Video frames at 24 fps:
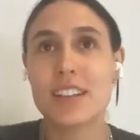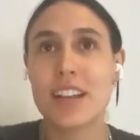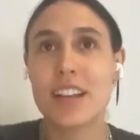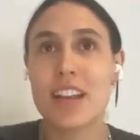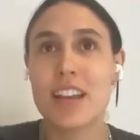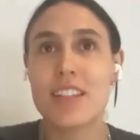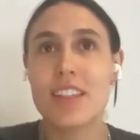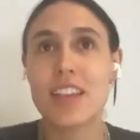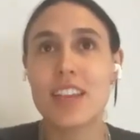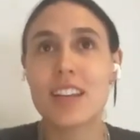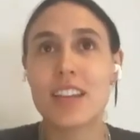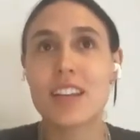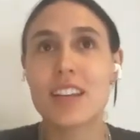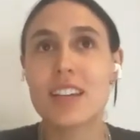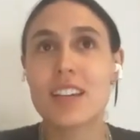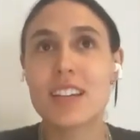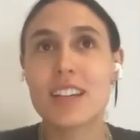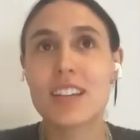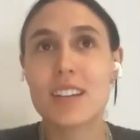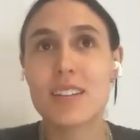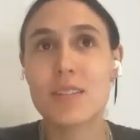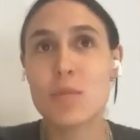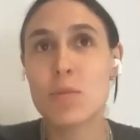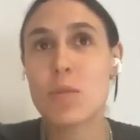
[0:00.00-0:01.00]
And I think
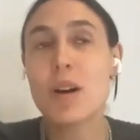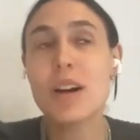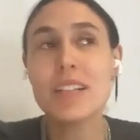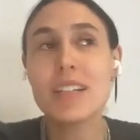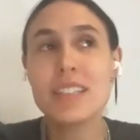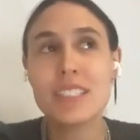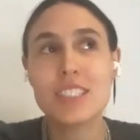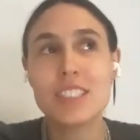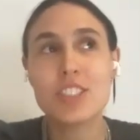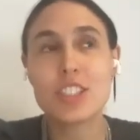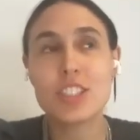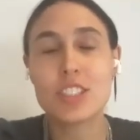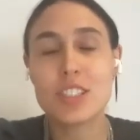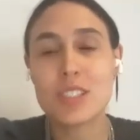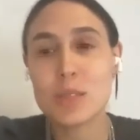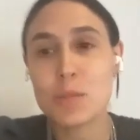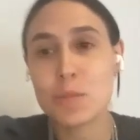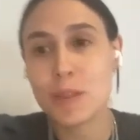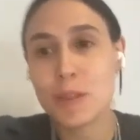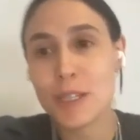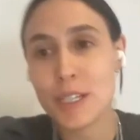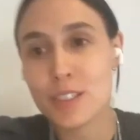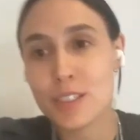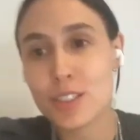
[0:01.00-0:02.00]
one, it just
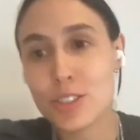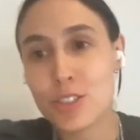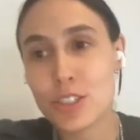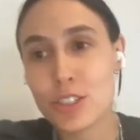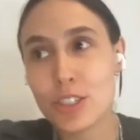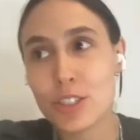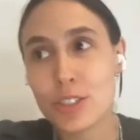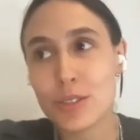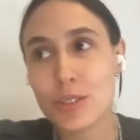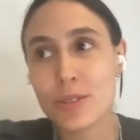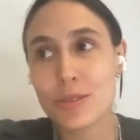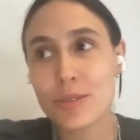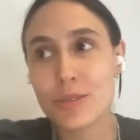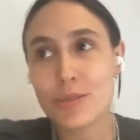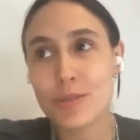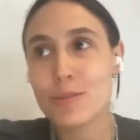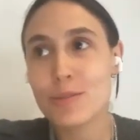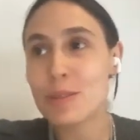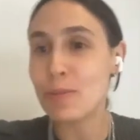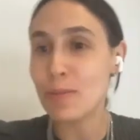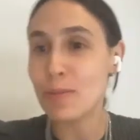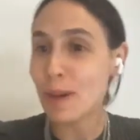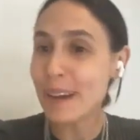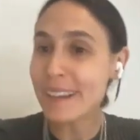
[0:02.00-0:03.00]
speaks to,
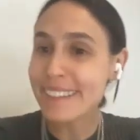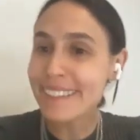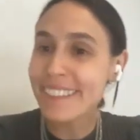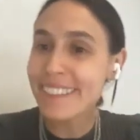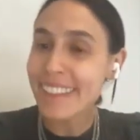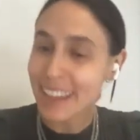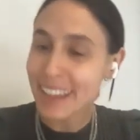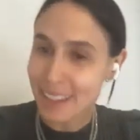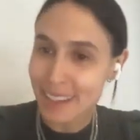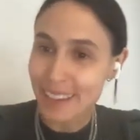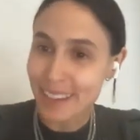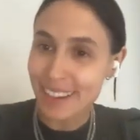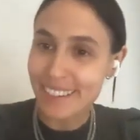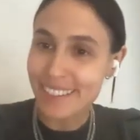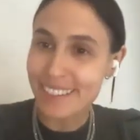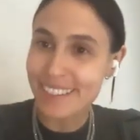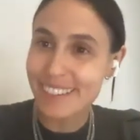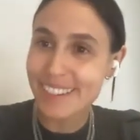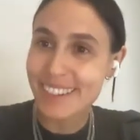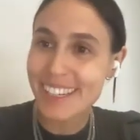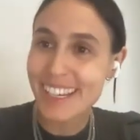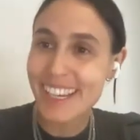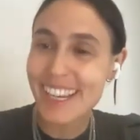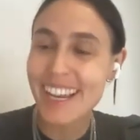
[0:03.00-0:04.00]
well, one, thank
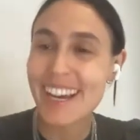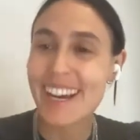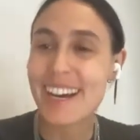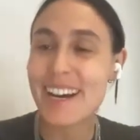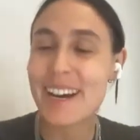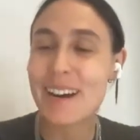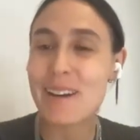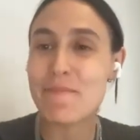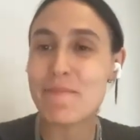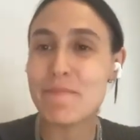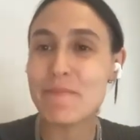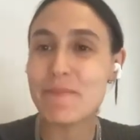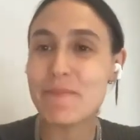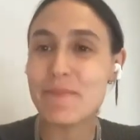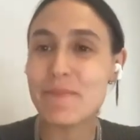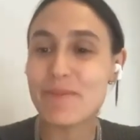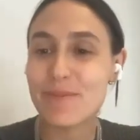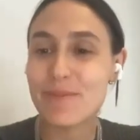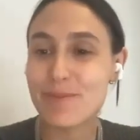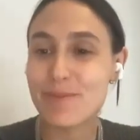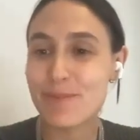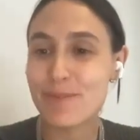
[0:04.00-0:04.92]
you on